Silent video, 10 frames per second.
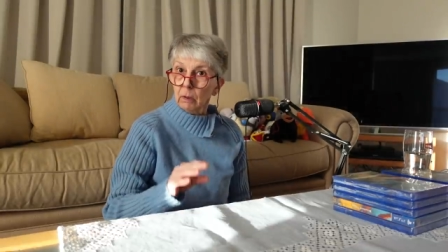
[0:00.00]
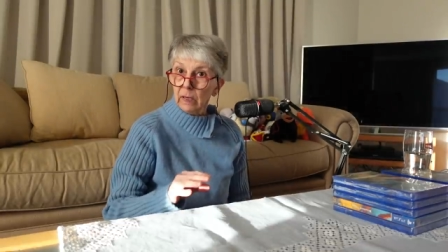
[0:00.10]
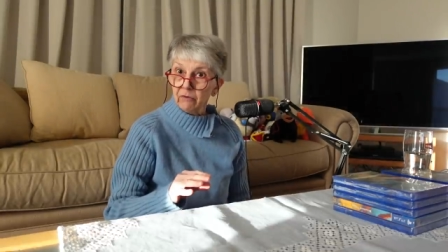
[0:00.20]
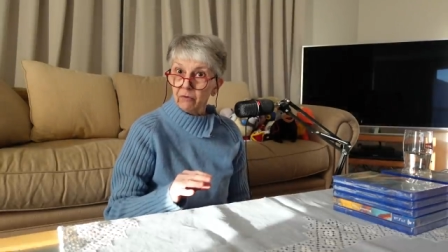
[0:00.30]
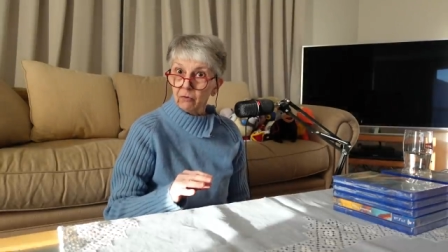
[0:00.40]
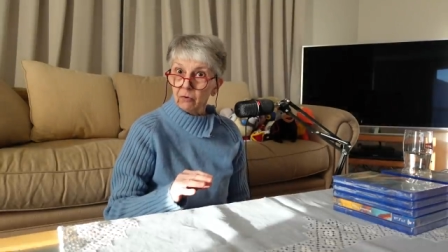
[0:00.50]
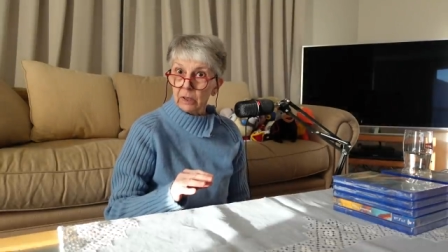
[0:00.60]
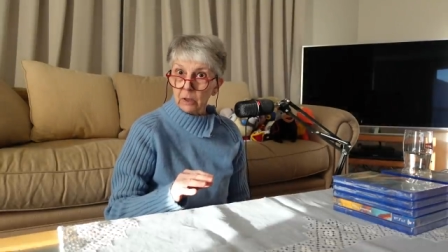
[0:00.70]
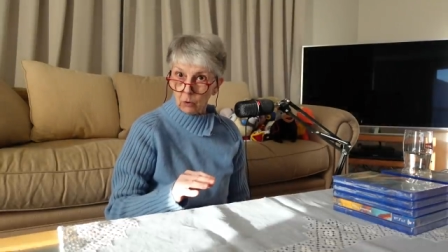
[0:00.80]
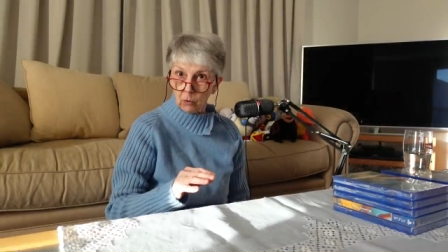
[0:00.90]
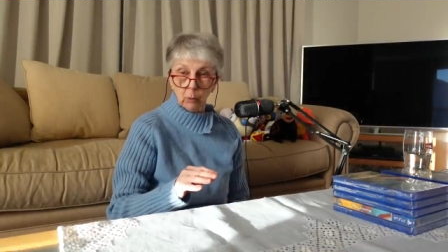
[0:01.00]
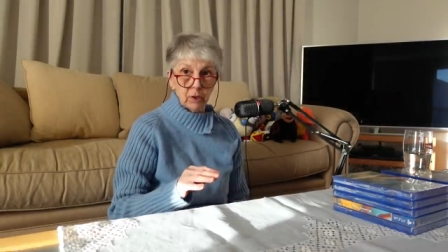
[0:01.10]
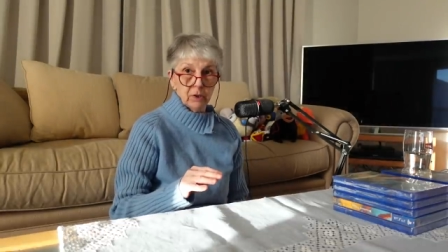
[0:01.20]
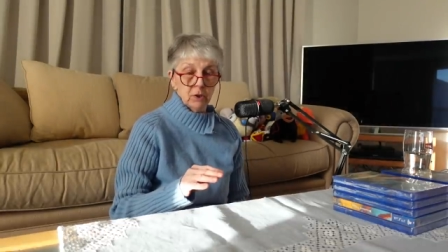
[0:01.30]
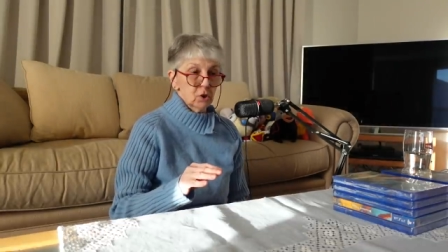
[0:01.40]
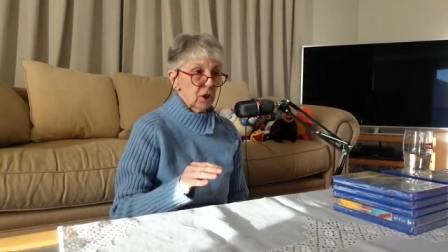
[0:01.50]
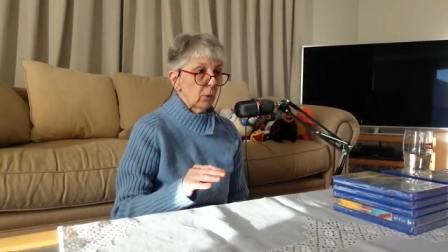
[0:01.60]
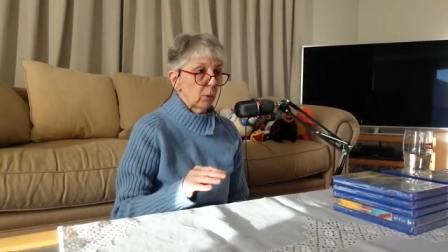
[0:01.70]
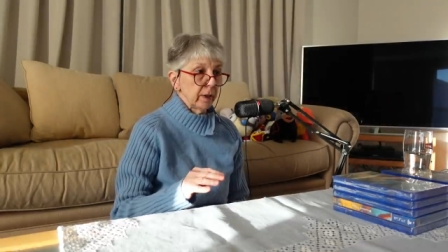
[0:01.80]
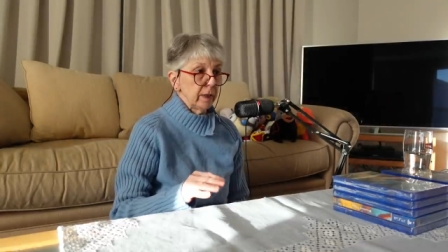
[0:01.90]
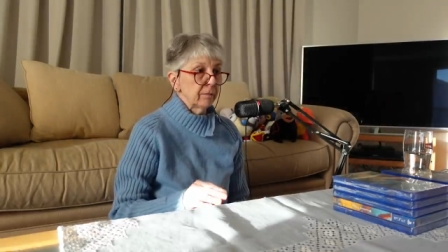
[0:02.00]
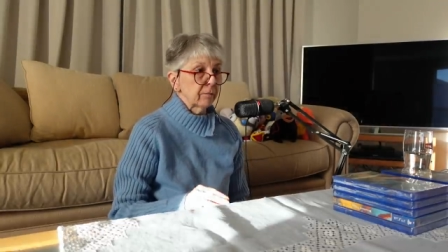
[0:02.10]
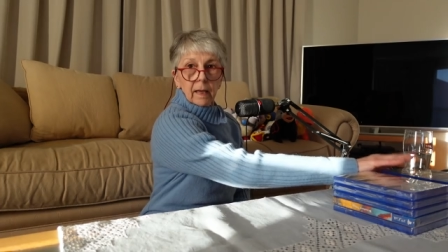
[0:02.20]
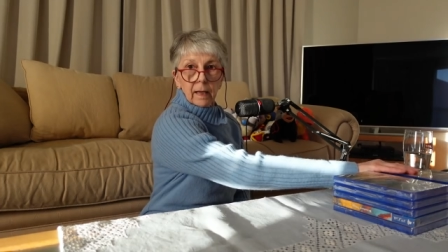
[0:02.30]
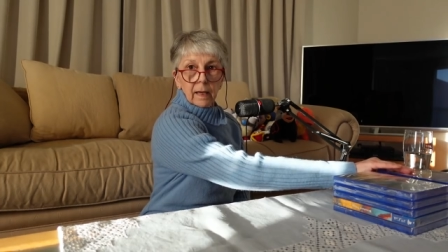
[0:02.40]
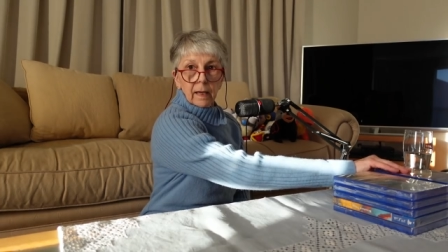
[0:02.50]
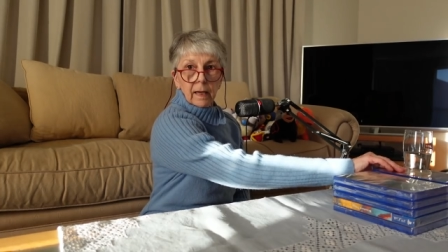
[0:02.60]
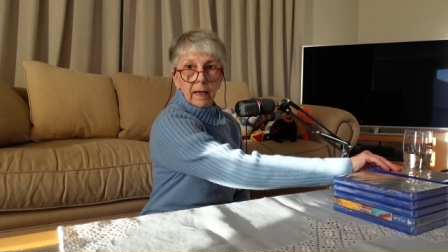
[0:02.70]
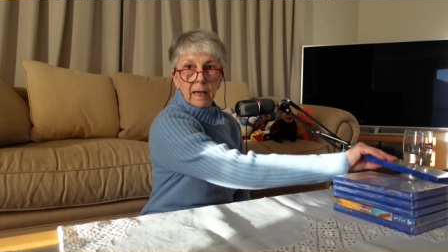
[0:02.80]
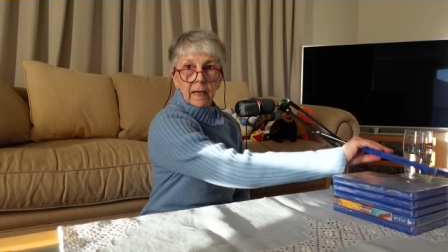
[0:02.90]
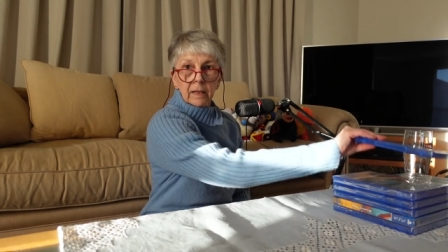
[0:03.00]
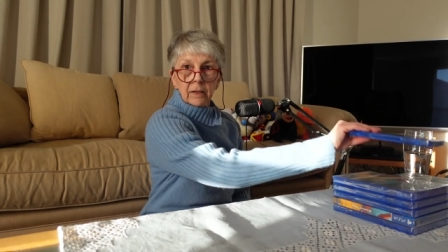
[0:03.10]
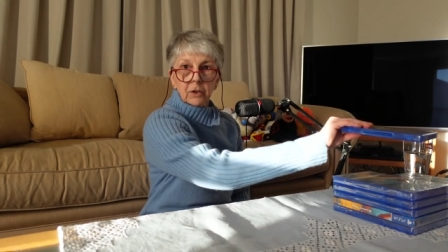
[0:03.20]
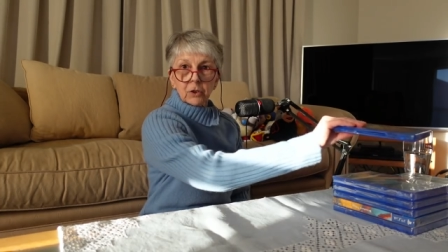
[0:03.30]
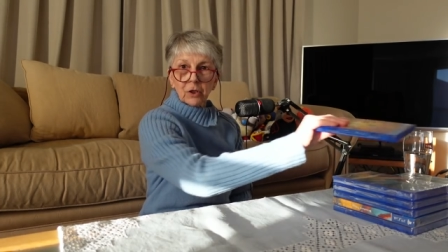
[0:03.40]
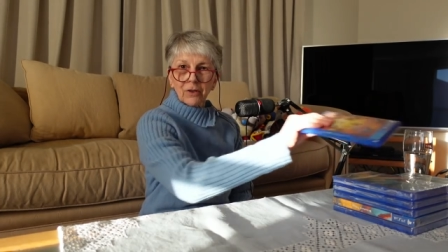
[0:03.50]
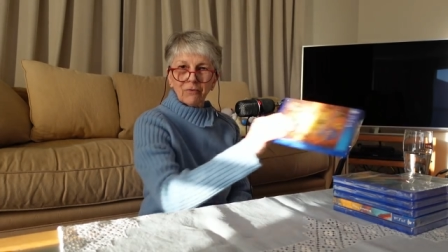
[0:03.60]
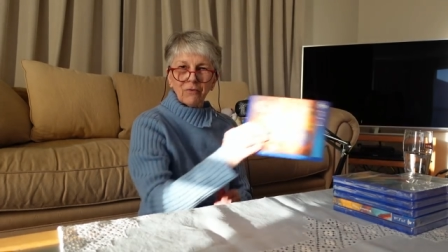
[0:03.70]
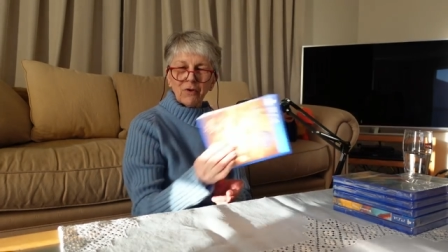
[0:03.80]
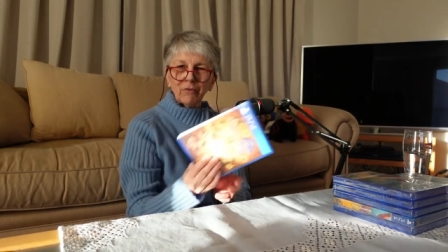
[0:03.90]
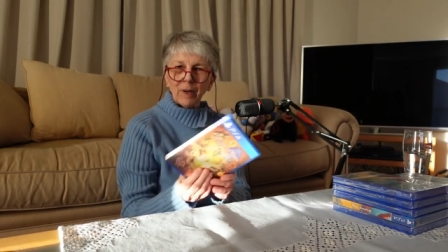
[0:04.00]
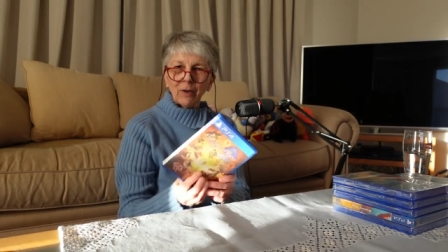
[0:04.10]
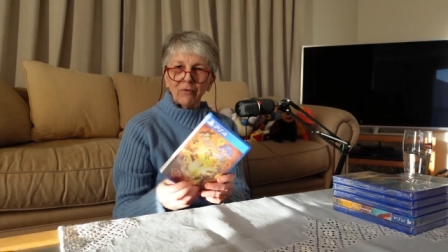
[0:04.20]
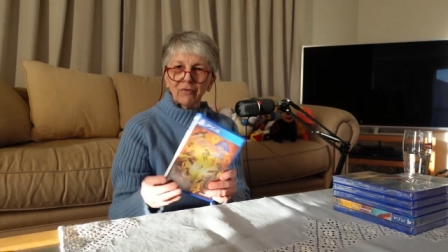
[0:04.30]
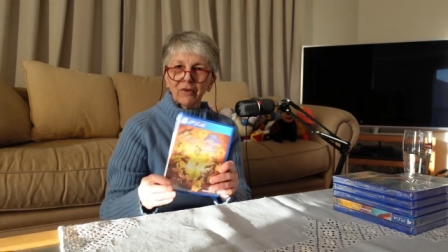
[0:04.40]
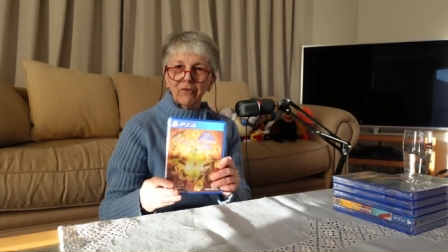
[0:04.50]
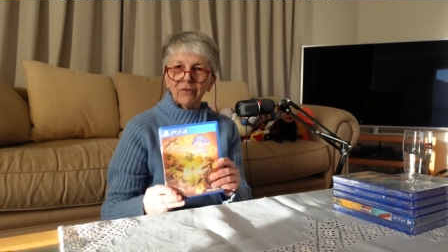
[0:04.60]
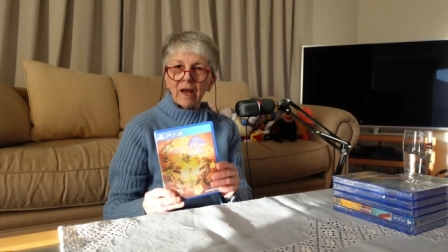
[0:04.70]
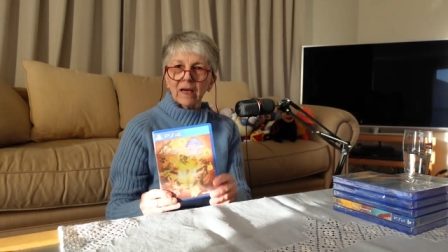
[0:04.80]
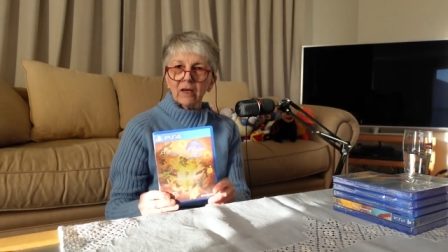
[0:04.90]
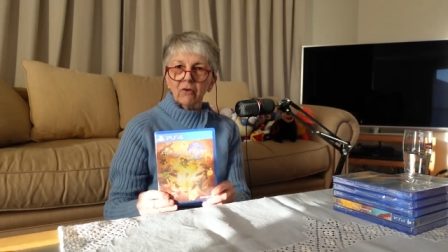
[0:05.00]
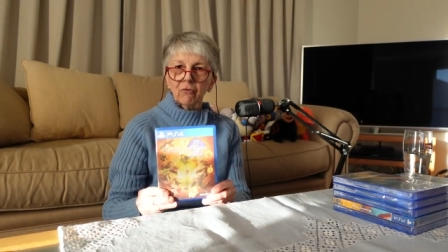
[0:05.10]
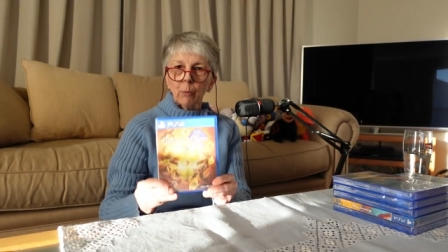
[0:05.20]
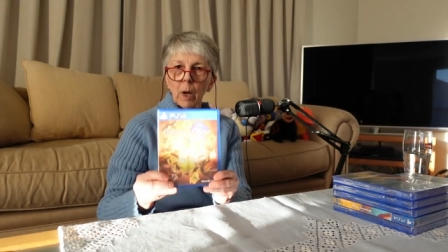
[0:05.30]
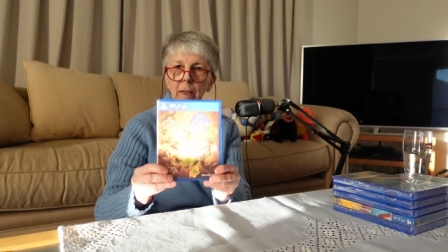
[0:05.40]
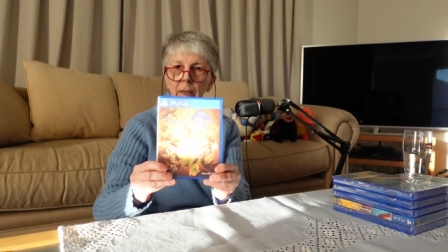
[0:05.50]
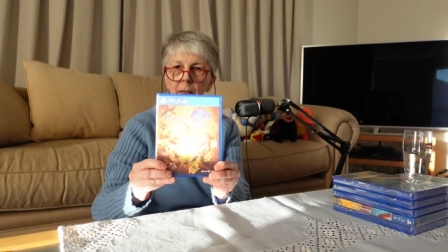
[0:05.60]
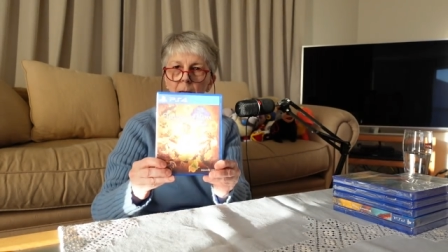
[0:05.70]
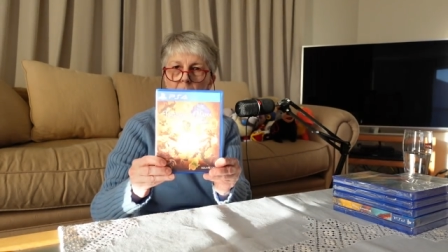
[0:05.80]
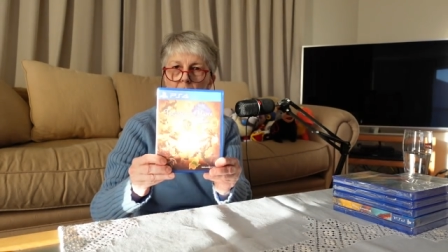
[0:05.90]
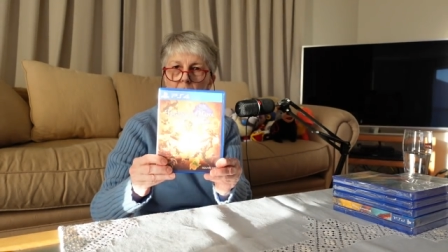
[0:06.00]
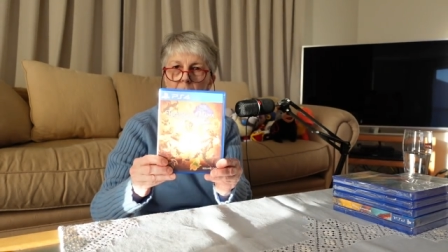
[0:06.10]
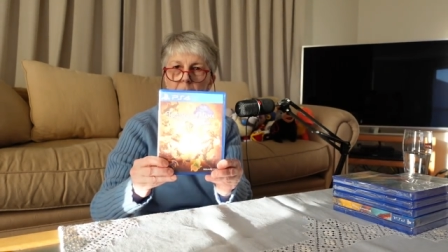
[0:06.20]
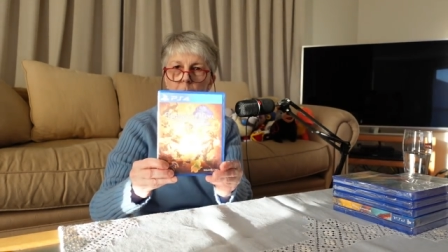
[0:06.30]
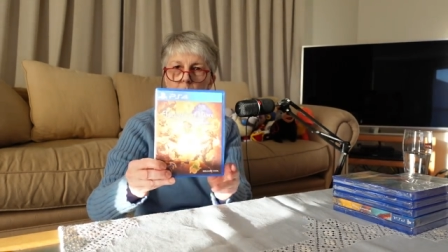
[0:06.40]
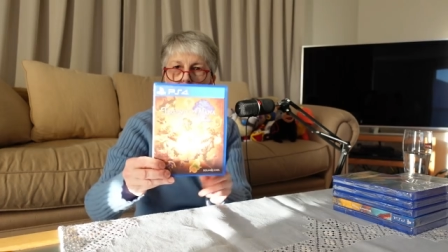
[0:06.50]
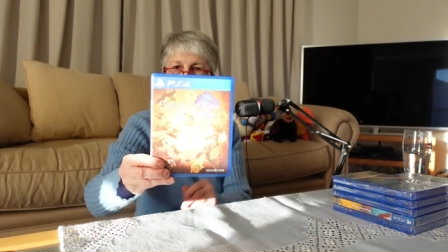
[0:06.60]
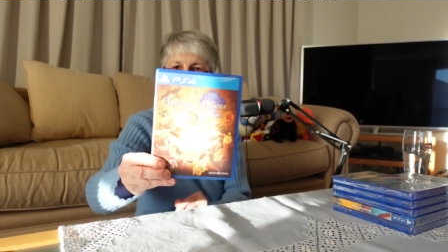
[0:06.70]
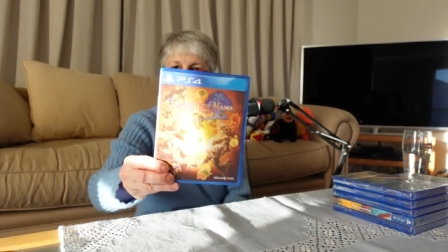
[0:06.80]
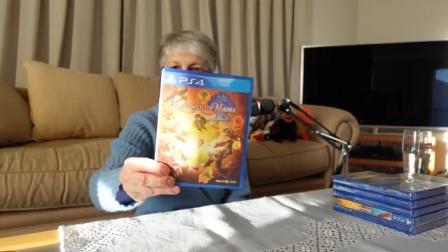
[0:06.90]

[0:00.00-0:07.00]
let's get on with it, shall we? And the first one off the stack is one I already